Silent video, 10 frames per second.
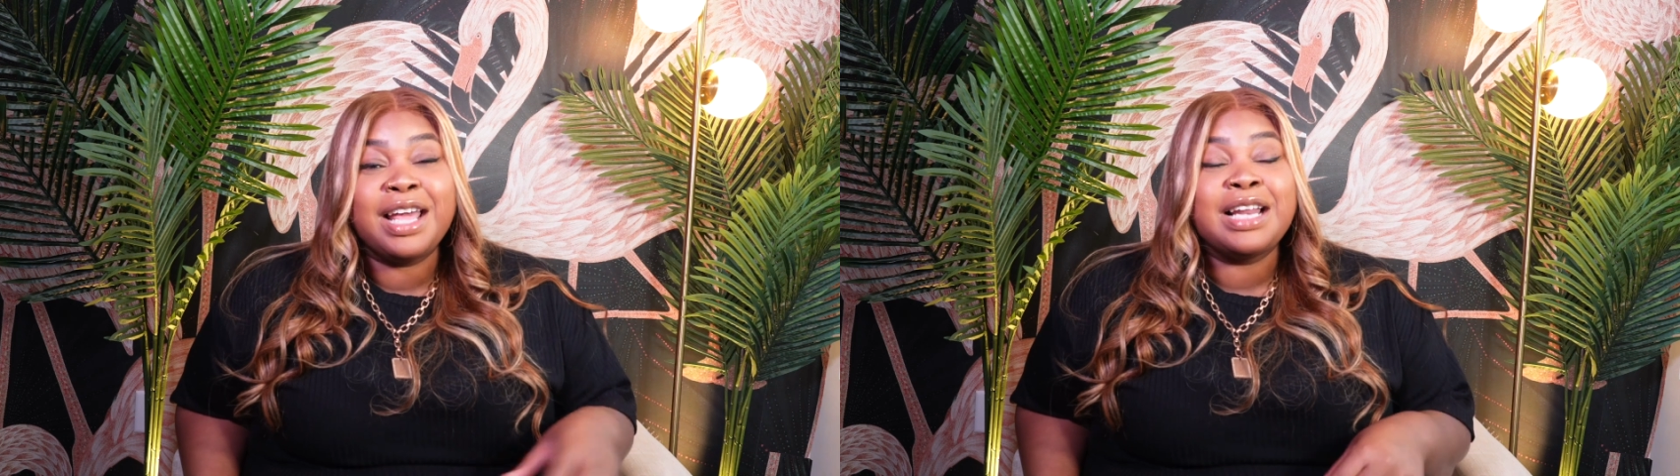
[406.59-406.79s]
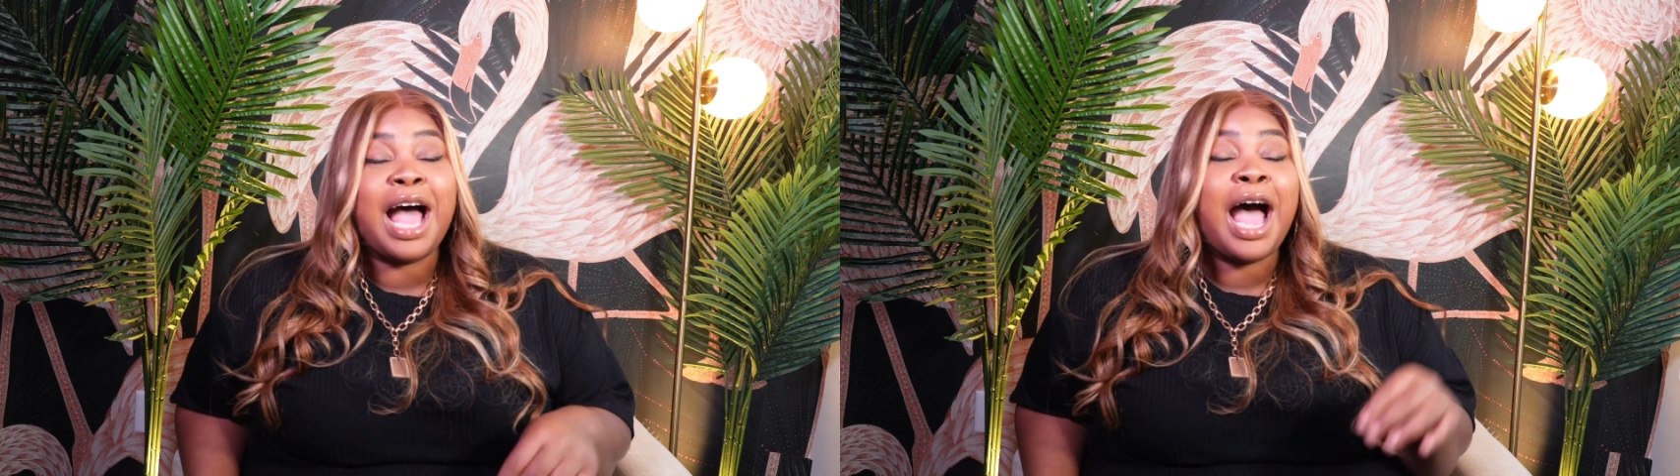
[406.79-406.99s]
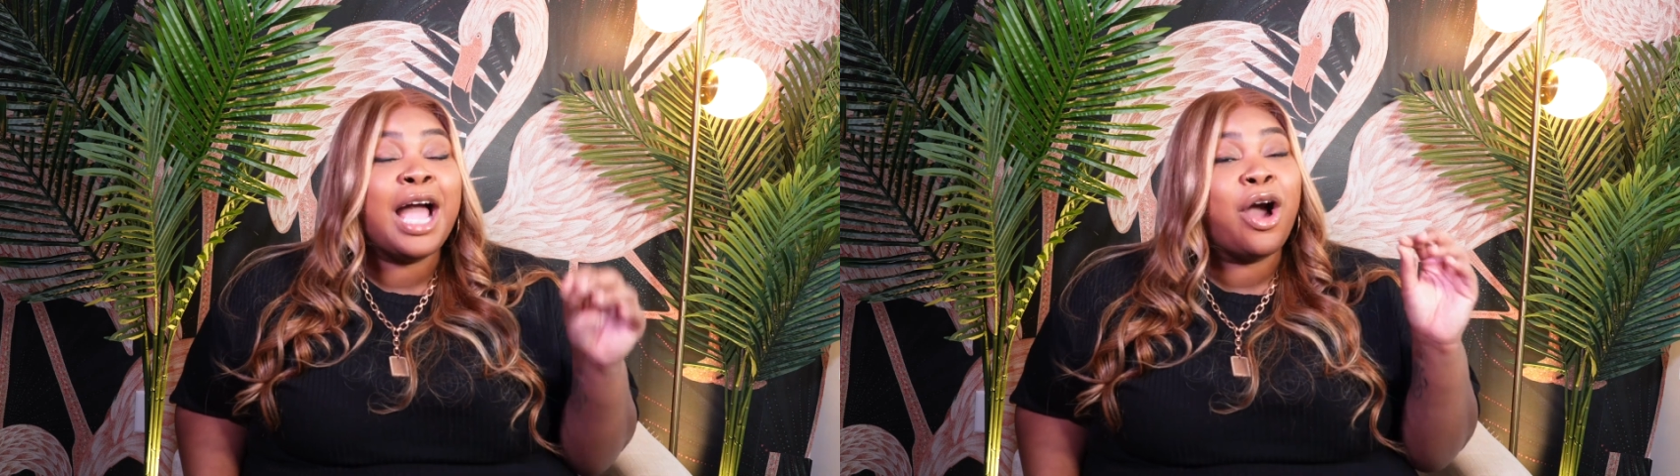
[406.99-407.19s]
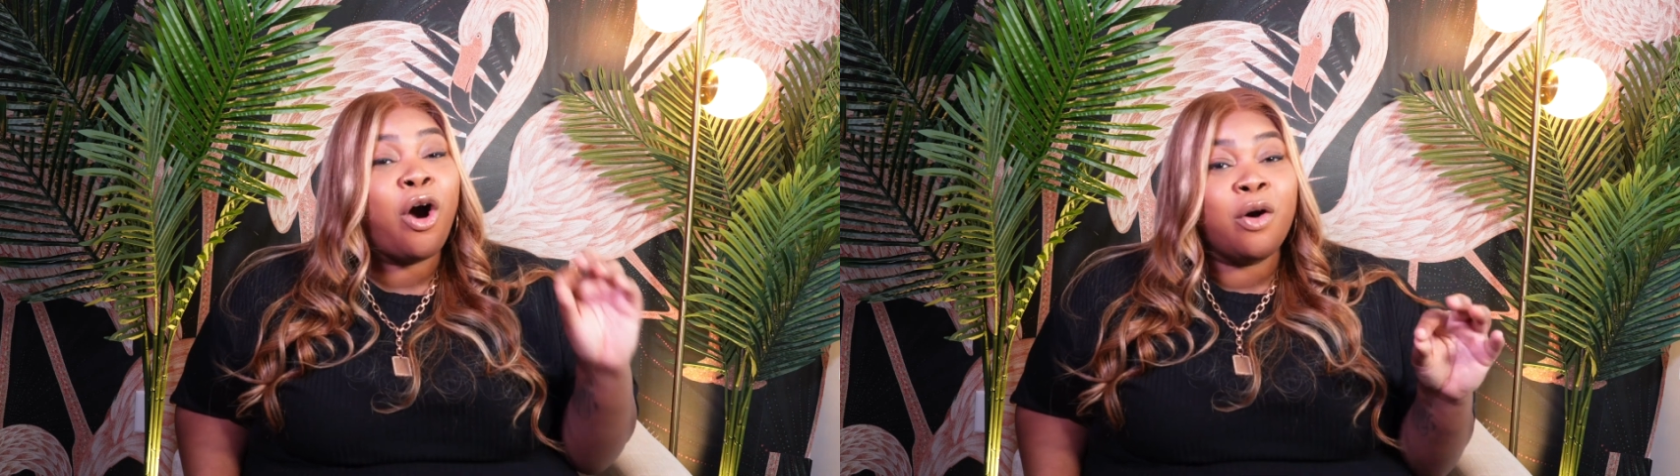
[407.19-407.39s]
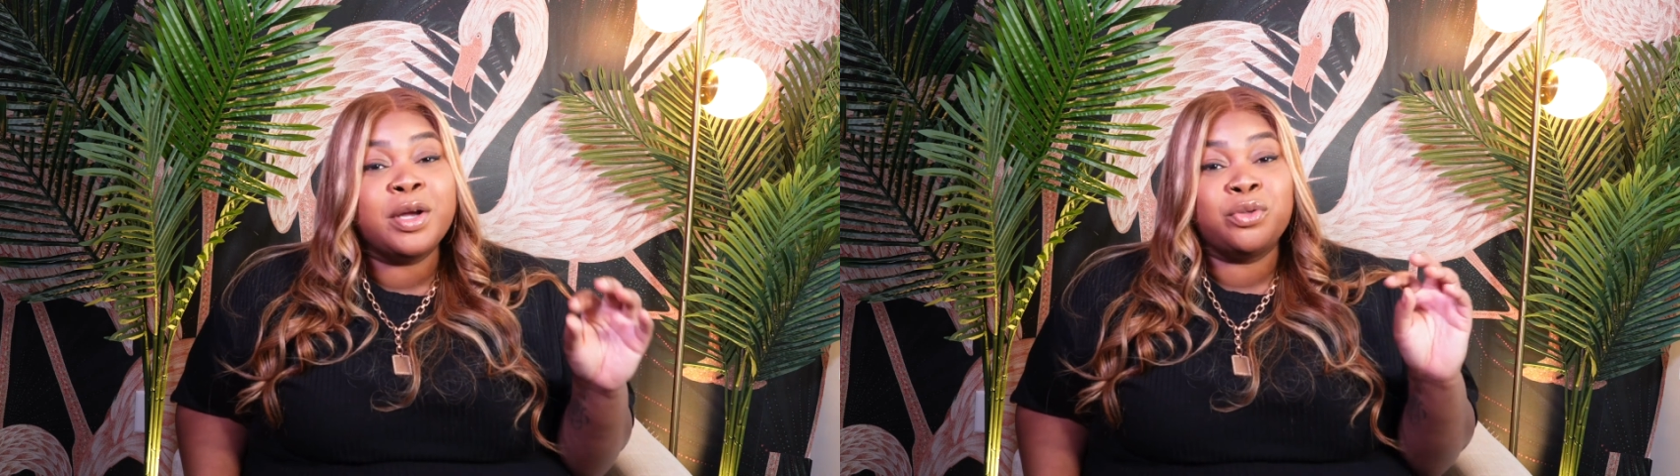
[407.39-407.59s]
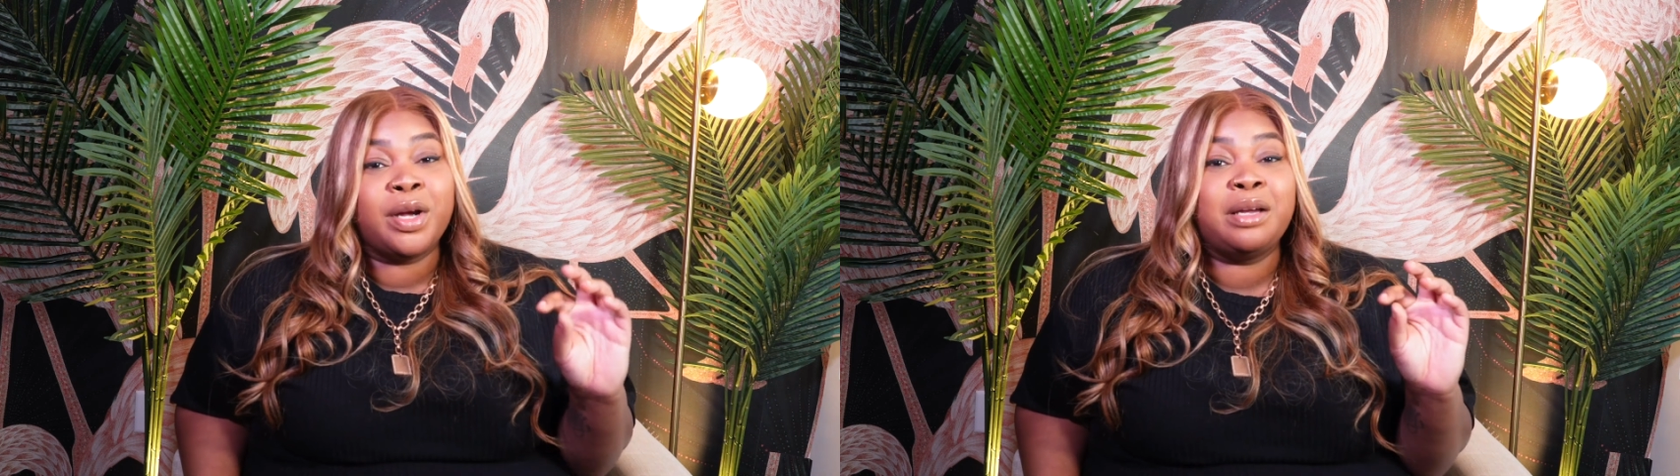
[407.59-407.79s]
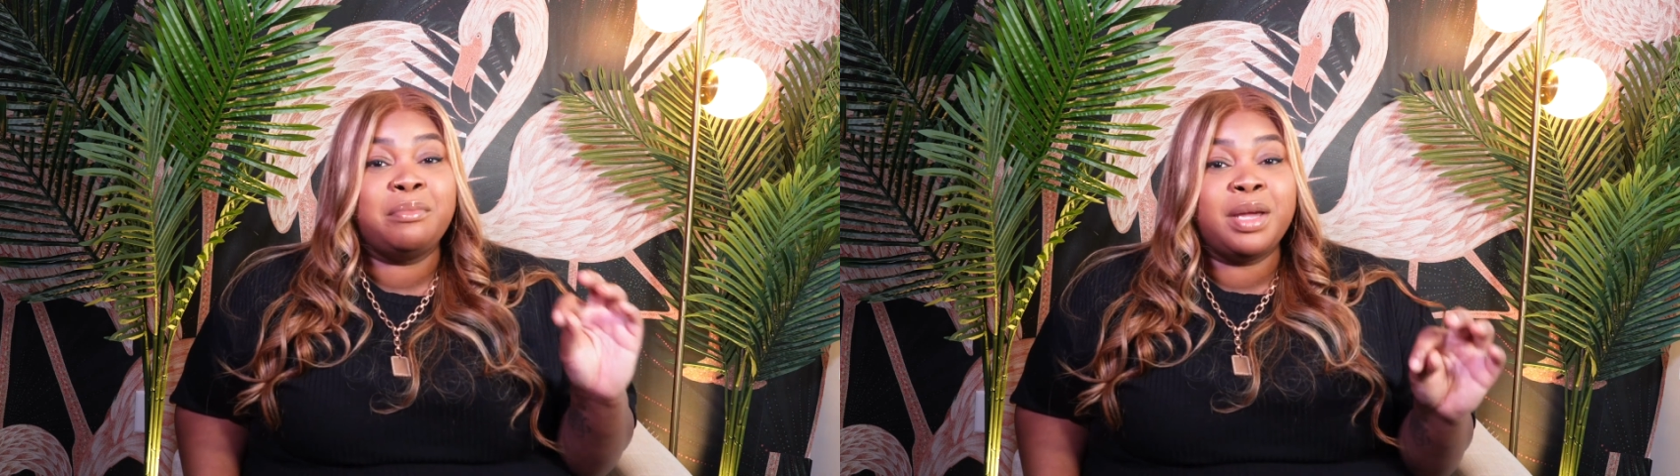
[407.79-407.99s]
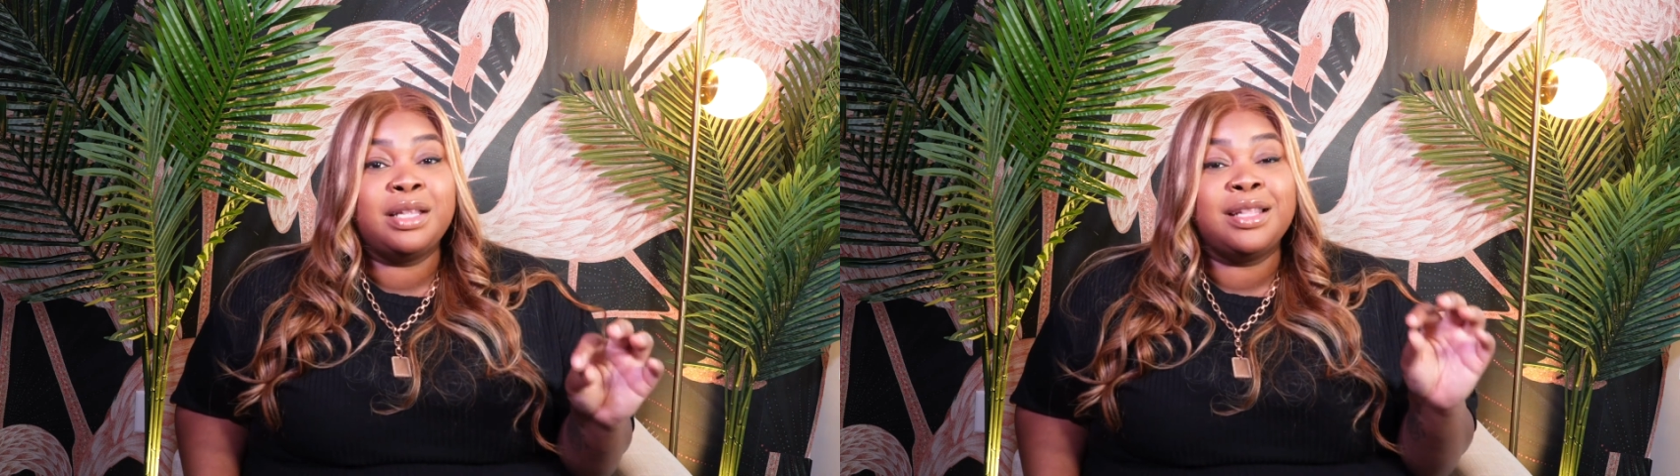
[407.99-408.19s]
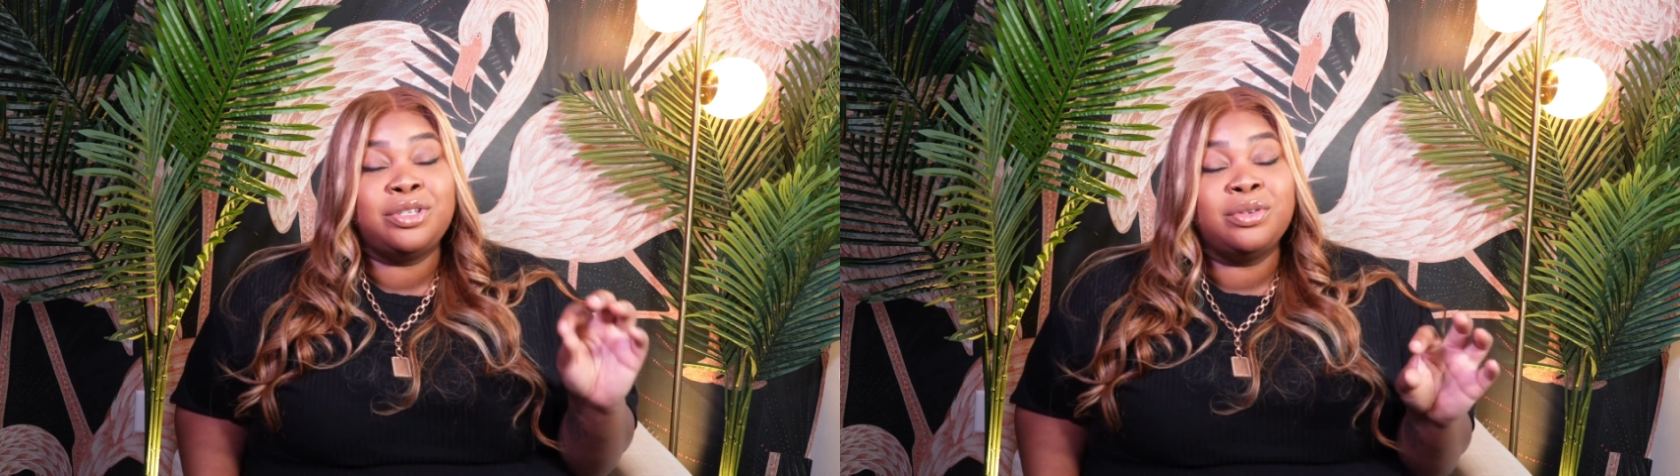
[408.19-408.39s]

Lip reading: and I always recommend that